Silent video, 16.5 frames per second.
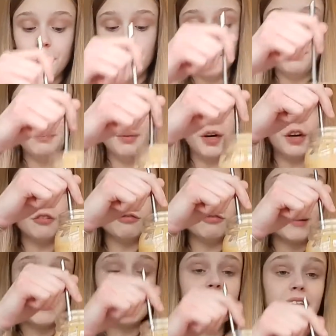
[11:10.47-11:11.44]
But
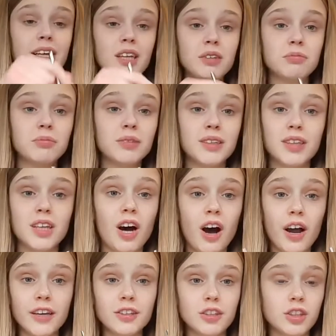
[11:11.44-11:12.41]
really, with the
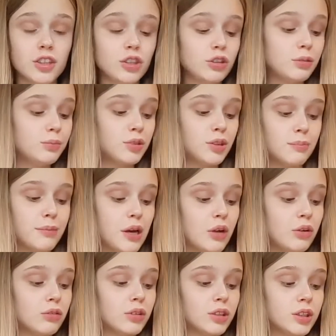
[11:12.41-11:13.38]
ice cubes, the
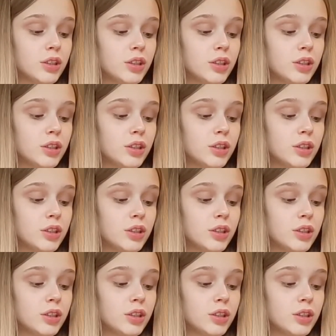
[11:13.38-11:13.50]
milk,